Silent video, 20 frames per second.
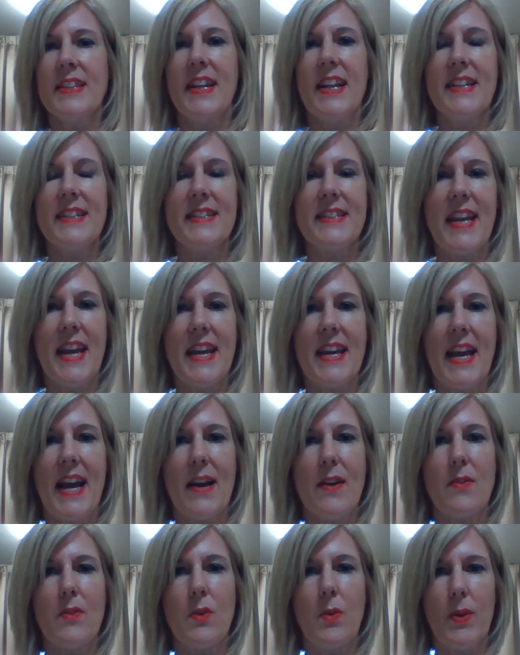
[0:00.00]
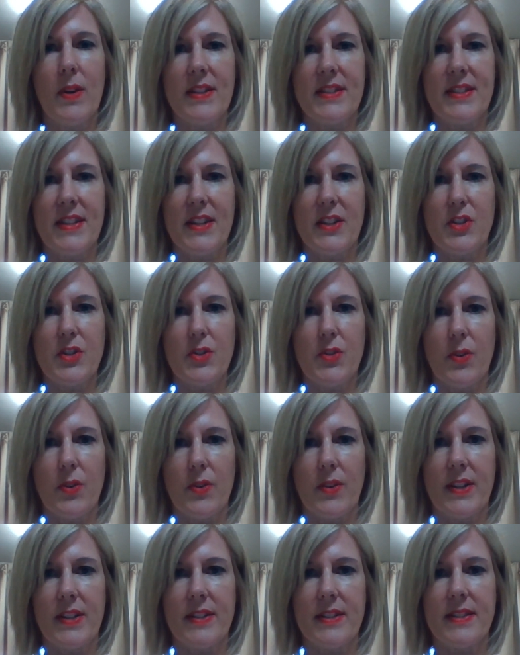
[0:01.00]
So let's take our quality
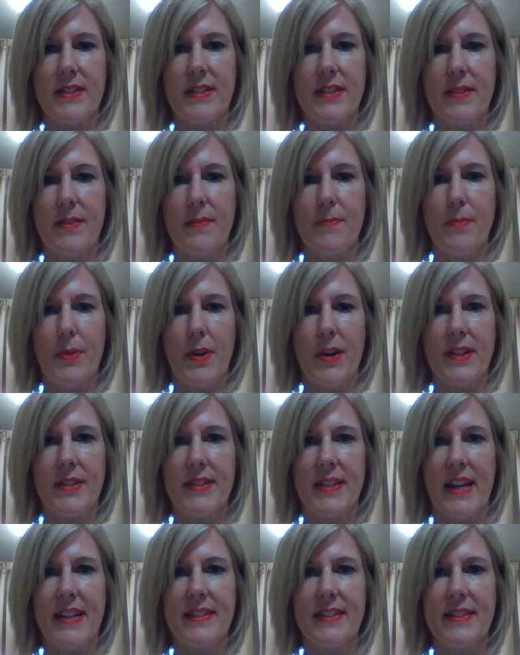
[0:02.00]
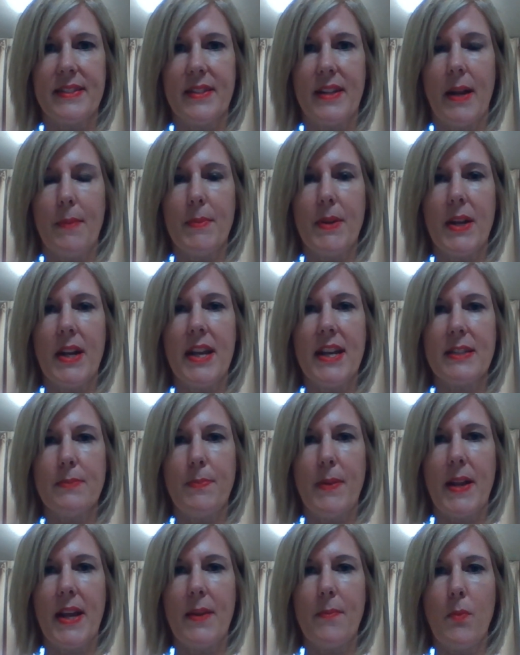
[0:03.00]
assurance process. I'm going to
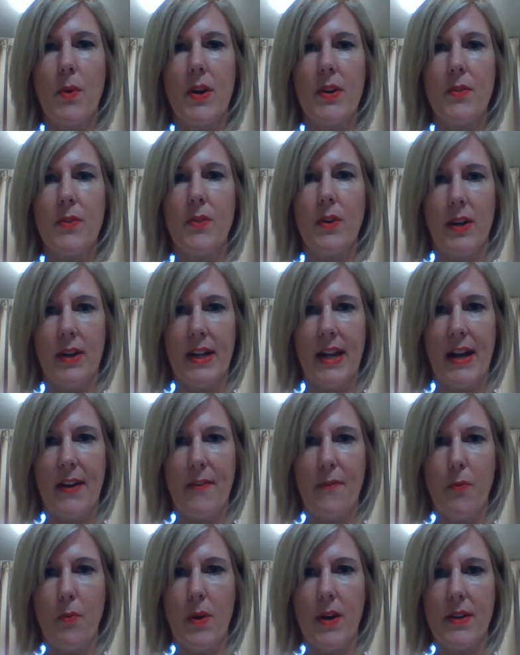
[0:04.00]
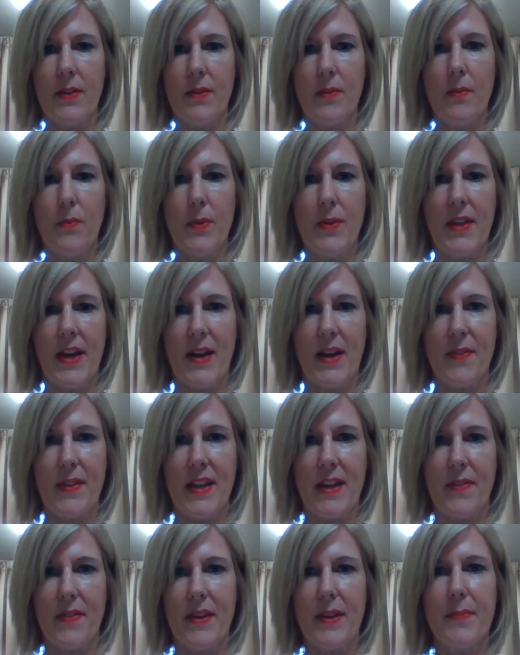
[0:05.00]
explain why you can't have one without
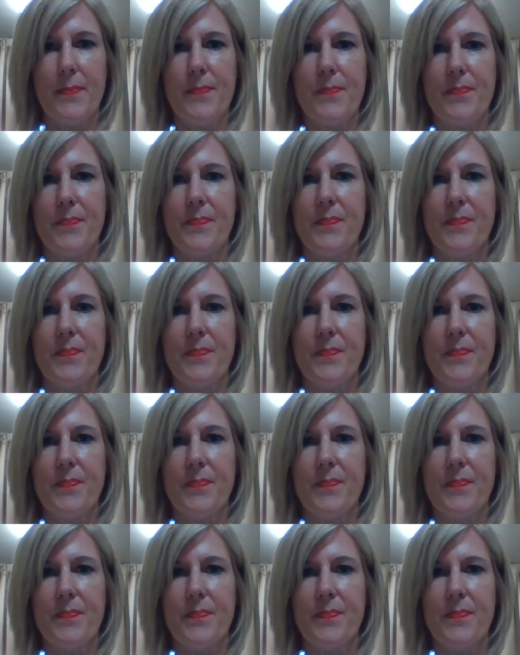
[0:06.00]
the other.